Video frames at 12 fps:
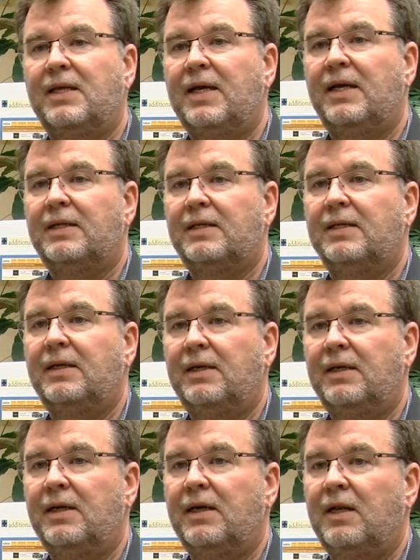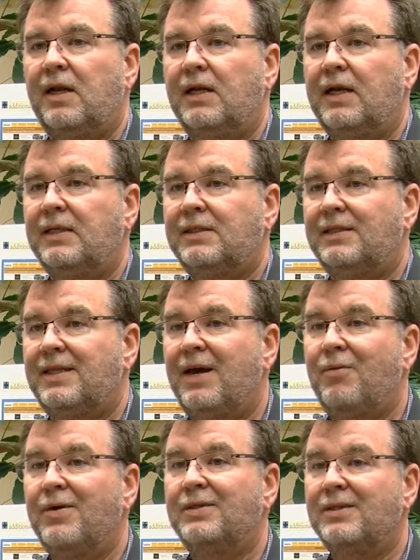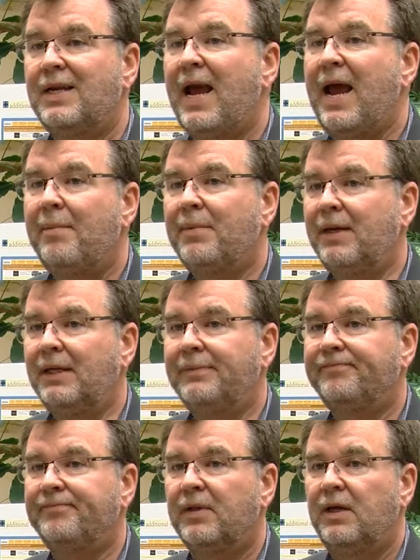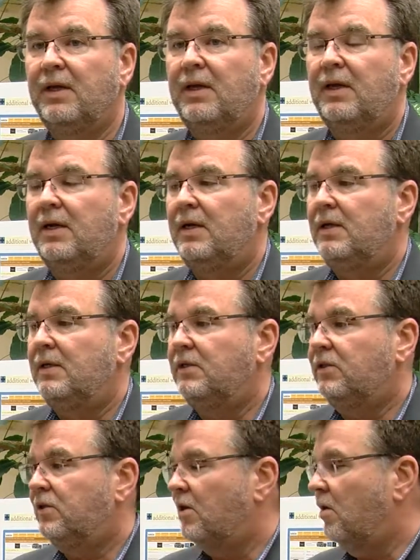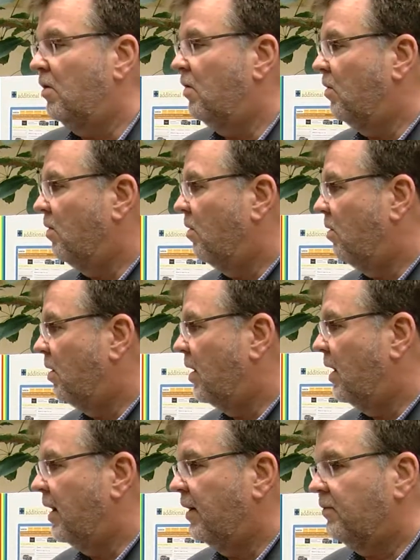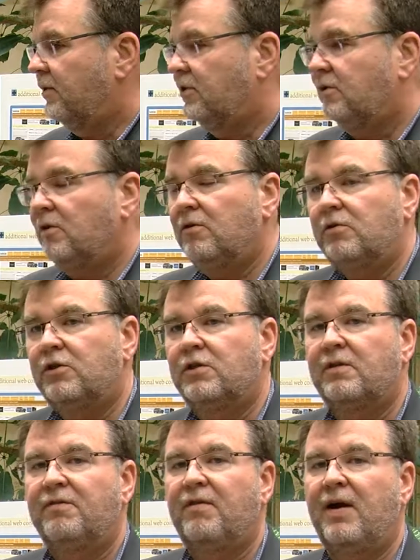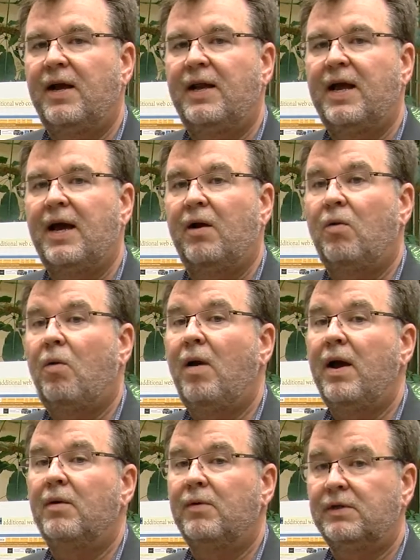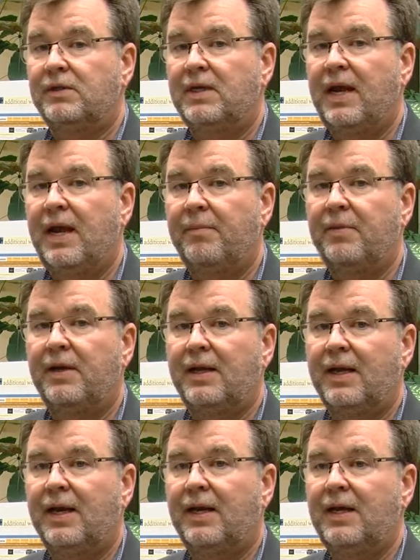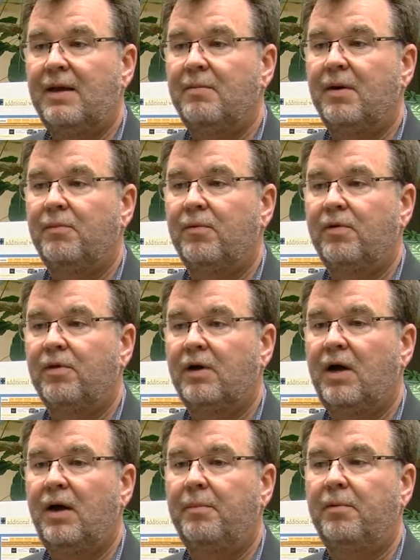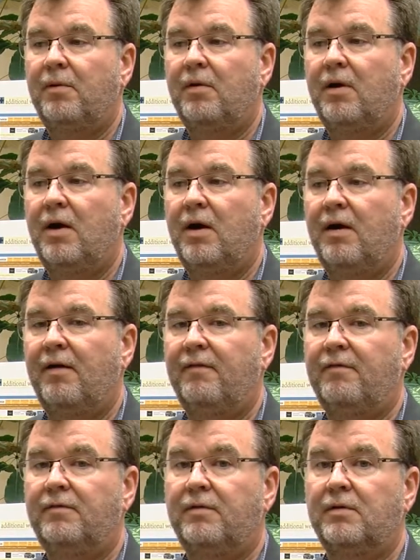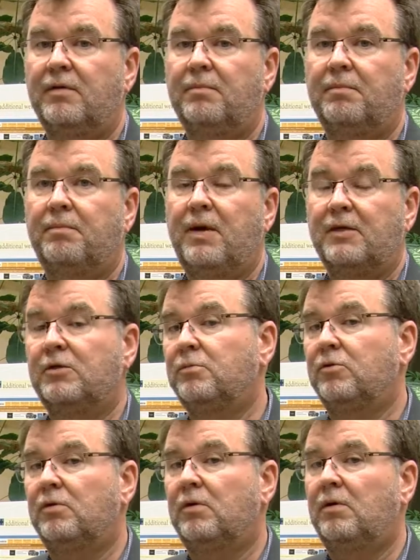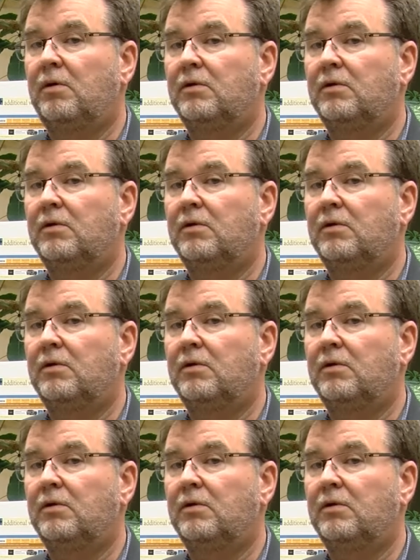that in a lot of cases that wasn't happening. So I researched to find out why it wasn't happening, and I came up with a couple of possible